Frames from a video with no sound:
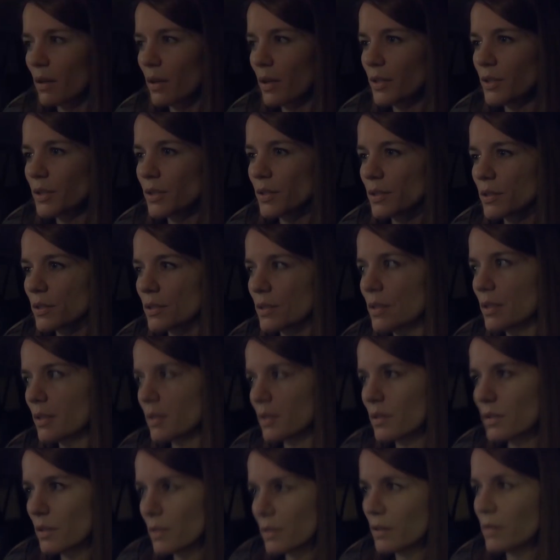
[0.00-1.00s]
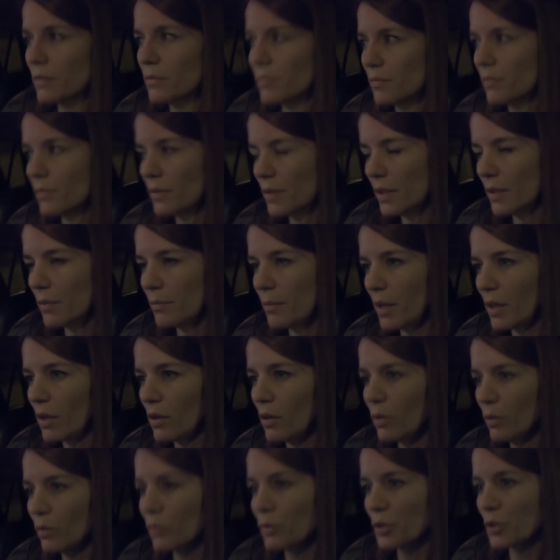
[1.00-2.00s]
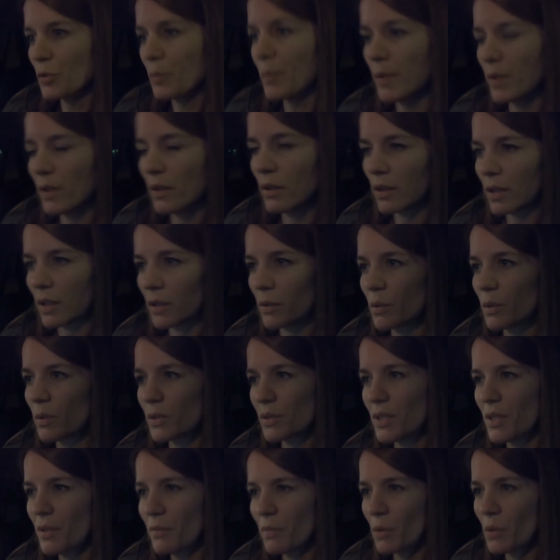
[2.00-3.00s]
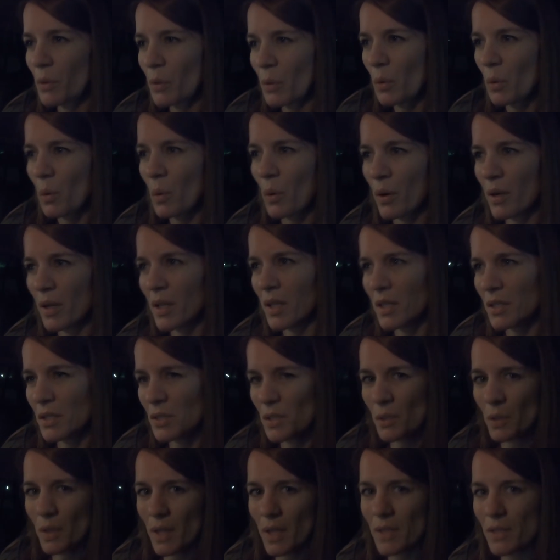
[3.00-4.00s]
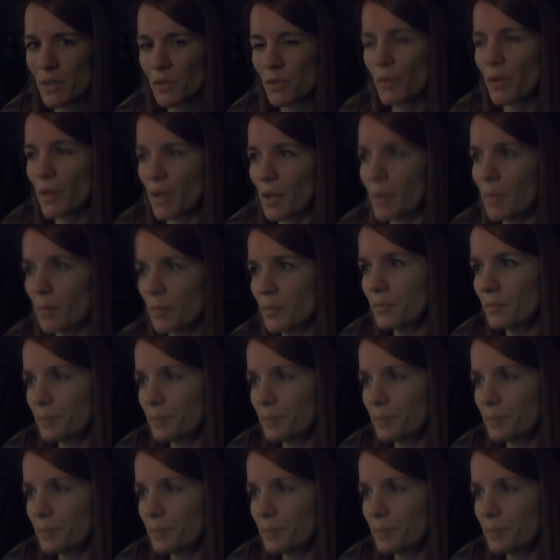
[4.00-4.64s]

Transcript: I just did made a whole spiel and I wasn't even recording, so that's great.